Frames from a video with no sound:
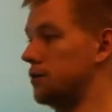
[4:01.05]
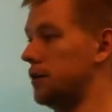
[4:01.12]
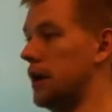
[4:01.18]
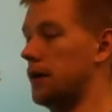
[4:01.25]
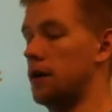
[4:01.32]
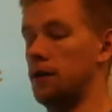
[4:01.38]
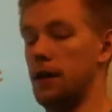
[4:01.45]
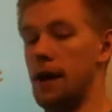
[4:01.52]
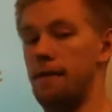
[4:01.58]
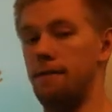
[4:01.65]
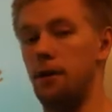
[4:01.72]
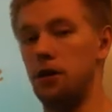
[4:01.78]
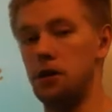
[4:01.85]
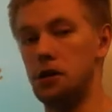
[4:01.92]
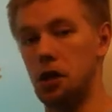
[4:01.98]
So like on that
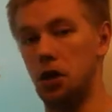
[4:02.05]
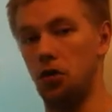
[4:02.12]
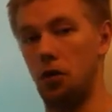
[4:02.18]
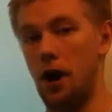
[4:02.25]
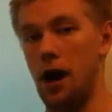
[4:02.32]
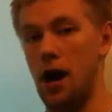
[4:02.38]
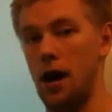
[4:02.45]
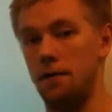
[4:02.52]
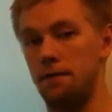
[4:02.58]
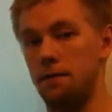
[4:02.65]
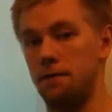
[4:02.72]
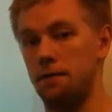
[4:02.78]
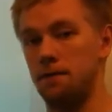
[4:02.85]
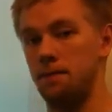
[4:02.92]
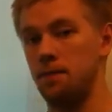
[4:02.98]
first
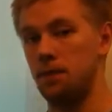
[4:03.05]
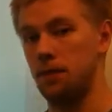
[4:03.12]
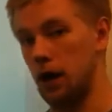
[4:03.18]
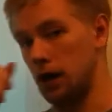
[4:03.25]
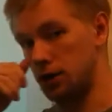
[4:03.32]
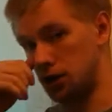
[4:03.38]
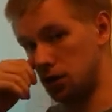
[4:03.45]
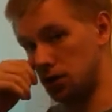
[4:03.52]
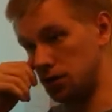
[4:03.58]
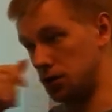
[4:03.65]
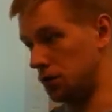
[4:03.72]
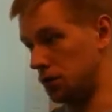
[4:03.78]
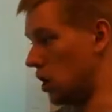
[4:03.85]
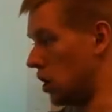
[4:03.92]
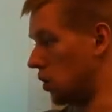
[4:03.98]
graph that I showed
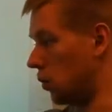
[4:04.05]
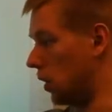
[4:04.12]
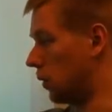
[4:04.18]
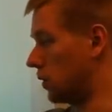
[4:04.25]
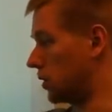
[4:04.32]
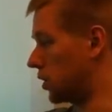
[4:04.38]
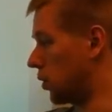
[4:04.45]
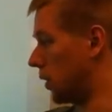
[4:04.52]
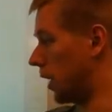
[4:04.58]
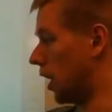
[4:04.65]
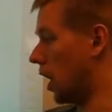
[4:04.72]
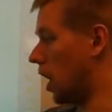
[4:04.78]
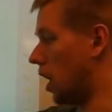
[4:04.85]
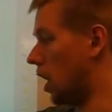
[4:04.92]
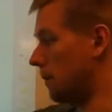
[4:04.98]
you, where it was
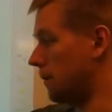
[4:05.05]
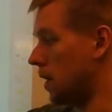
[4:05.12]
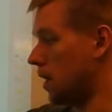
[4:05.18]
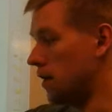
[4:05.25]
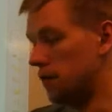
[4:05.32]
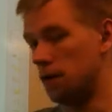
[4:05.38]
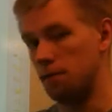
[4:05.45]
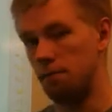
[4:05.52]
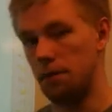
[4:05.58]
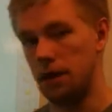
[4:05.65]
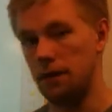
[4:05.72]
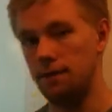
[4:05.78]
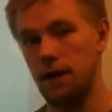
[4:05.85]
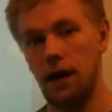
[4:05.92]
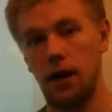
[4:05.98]
going up, the
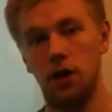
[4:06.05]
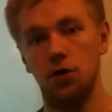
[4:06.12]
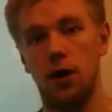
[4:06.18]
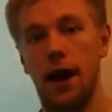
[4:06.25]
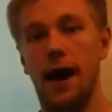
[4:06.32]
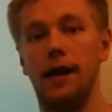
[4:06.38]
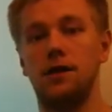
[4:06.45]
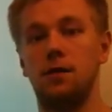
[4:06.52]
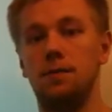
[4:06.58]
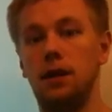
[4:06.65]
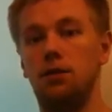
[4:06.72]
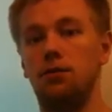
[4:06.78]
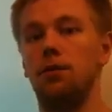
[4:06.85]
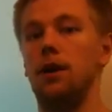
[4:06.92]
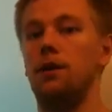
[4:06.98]
B value had to
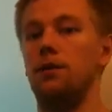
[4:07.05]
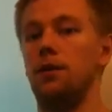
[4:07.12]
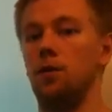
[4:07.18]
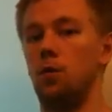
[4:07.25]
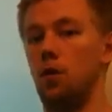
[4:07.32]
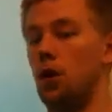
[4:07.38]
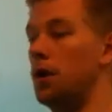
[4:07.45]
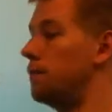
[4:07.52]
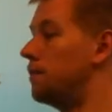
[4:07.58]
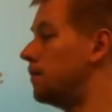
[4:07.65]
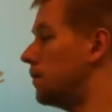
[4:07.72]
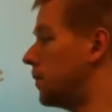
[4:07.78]
be greater than 1.